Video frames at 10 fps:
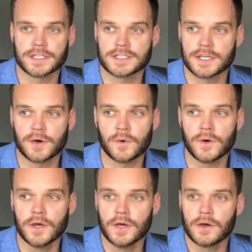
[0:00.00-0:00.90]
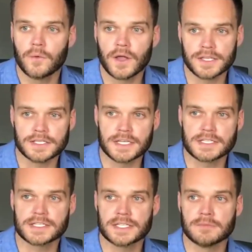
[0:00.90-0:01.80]
And so while it
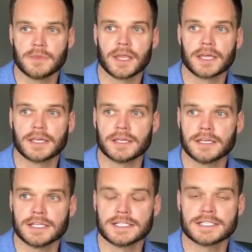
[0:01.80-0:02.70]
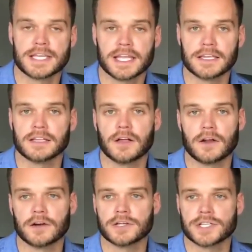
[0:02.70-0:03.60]
does seem like an insanely
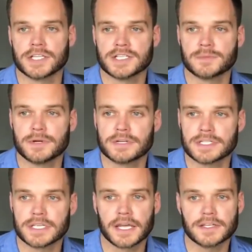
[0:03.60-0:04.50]
large conspiracy,